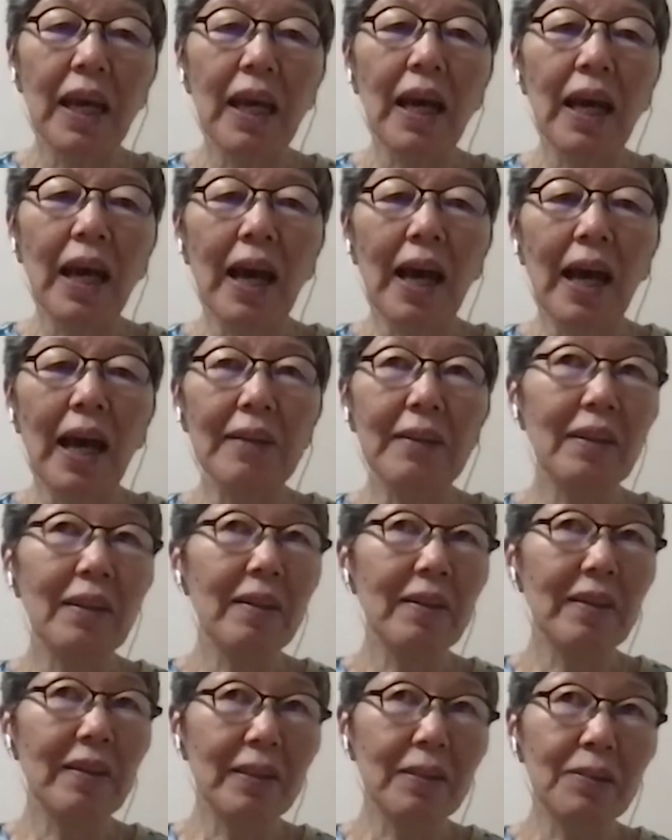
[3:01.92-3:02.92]
And
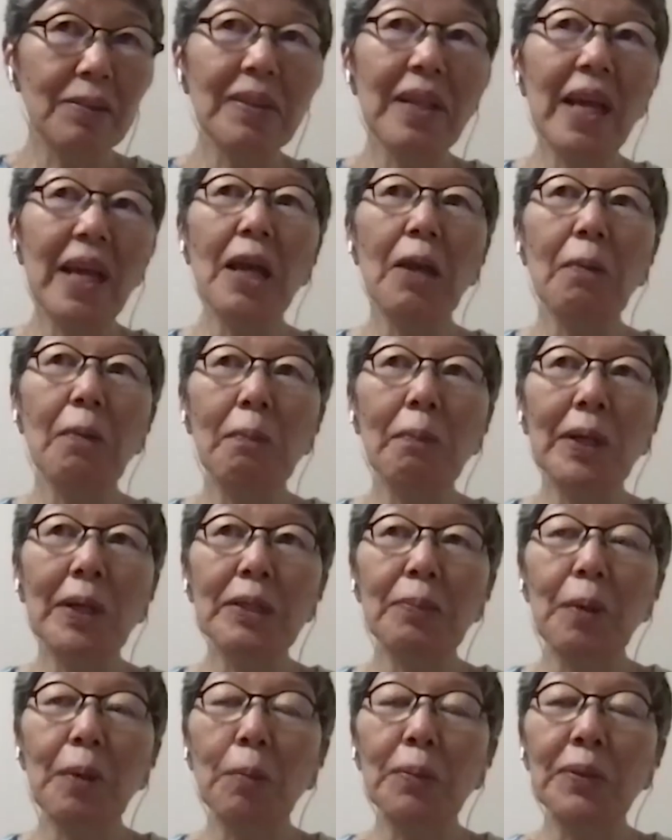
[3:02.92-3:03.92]
today, what
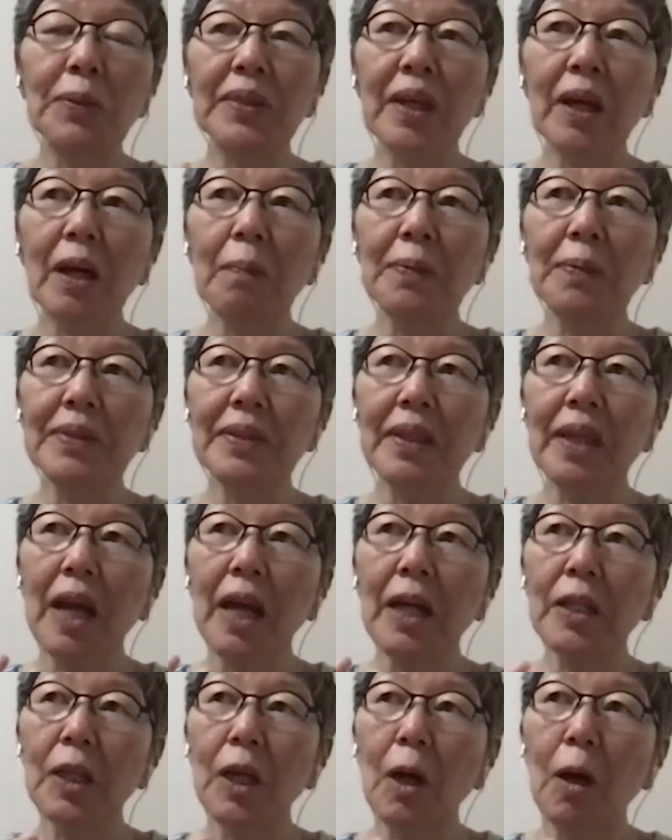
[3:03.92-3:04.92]
we observe is
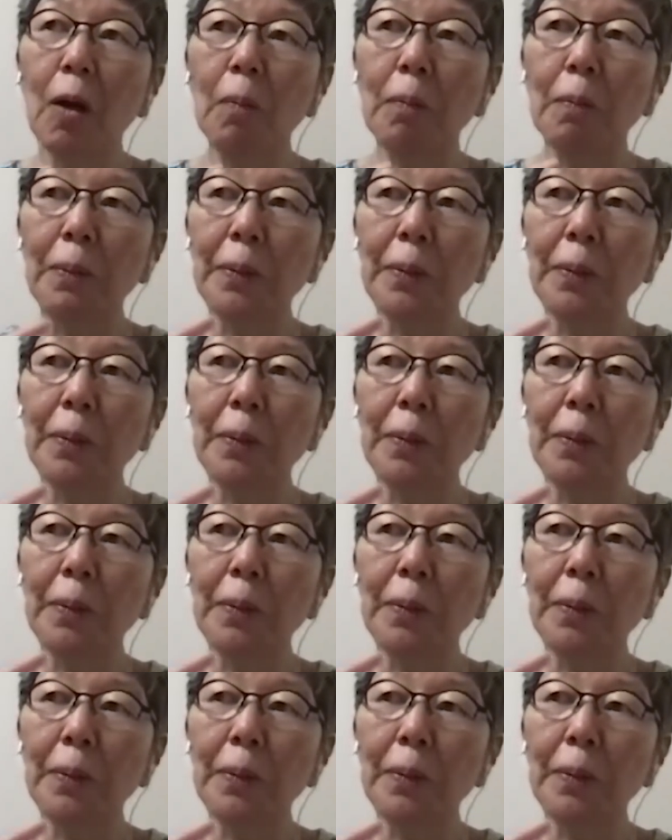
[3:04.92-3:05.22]
kind of